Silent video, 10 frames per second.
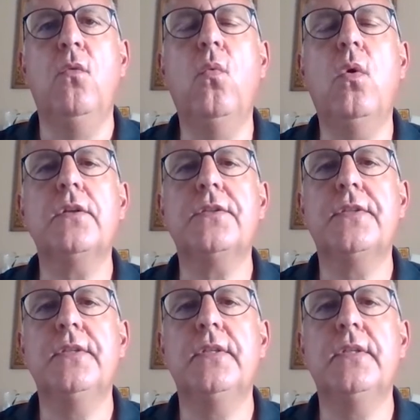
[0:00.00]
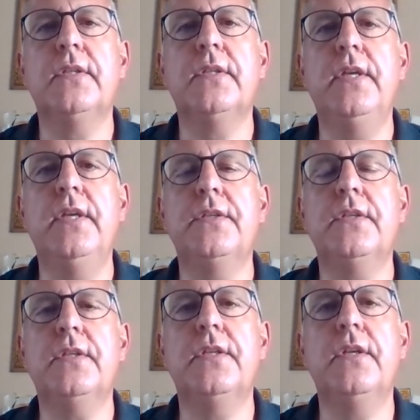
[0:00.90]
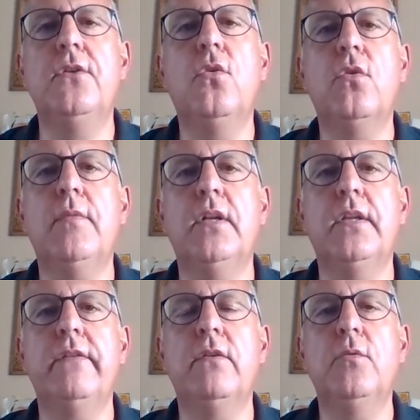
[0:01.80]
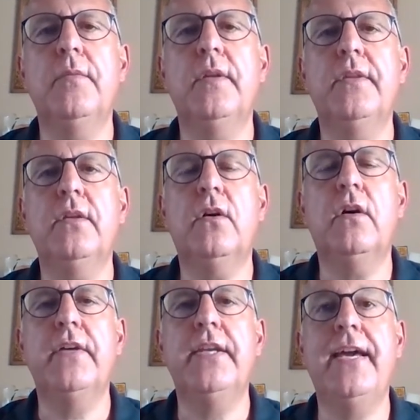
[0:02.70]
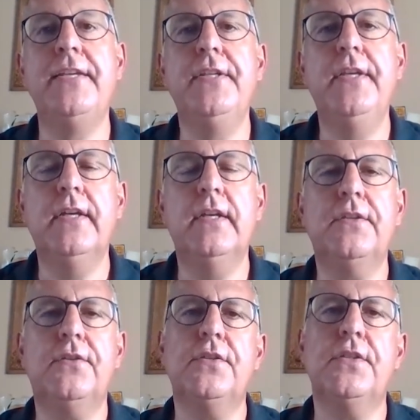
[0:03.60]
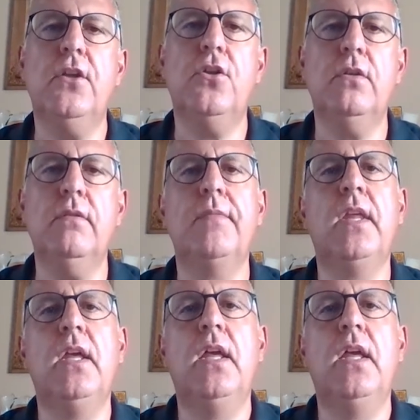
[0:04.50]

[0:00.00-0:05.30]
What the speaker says: what is the normal development of an ideal transaction.